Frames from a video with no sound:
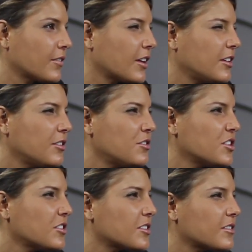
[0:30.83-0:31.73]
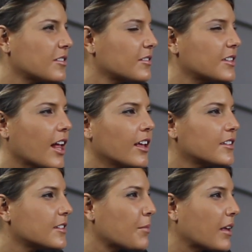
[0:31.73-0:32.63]
Can you just tell
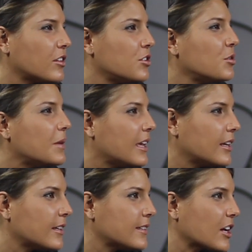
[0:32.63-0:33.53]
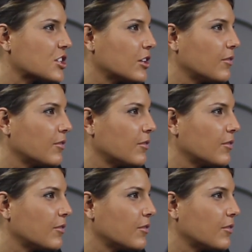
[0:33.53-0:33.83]
us about the New Beginnings section